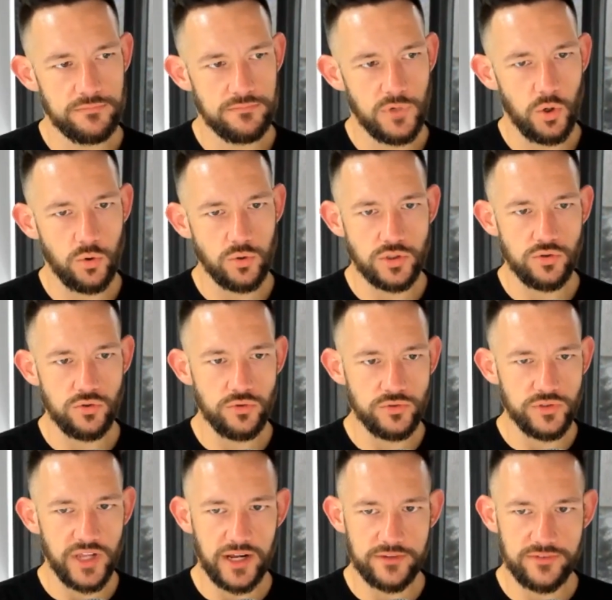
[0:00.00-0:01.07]
Google
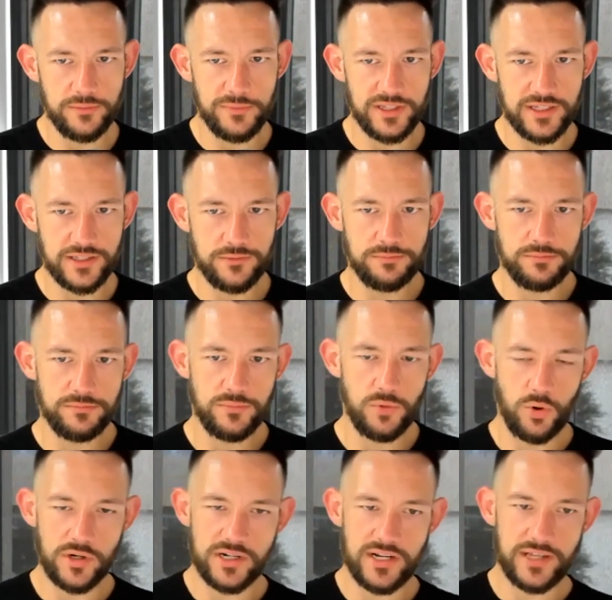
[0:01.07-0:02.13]
Docs. I'm like
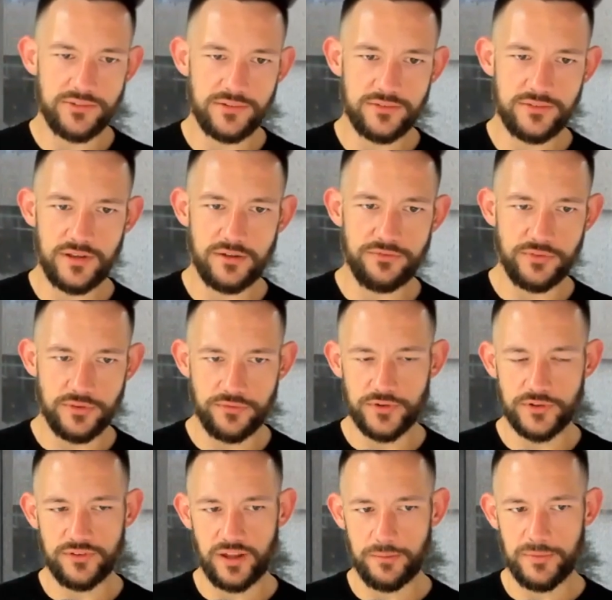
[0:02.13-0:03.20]
organizing stuff for the
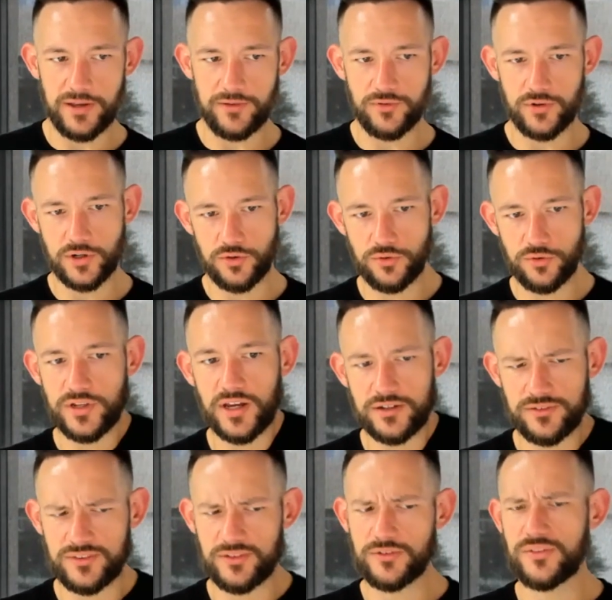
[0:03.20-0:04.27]
first time ever in Google
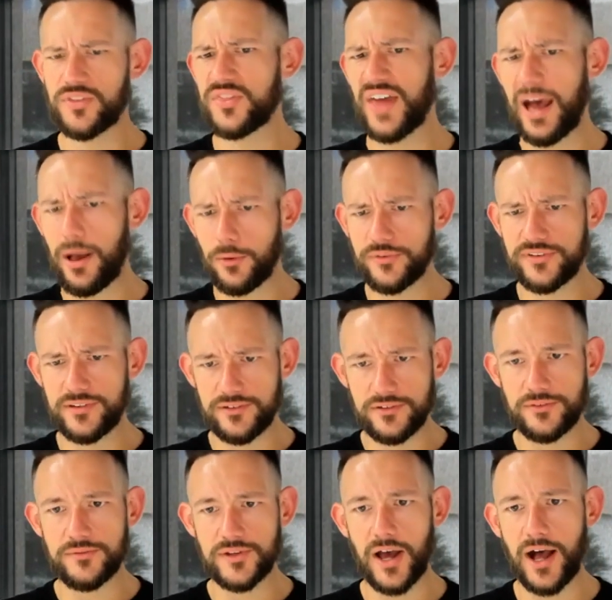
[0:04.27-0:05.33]
Docs. There's thousands
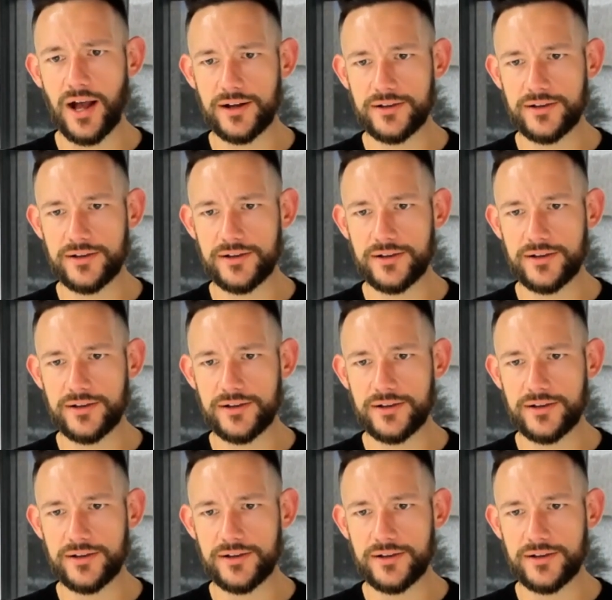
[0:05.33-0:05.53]
of docs.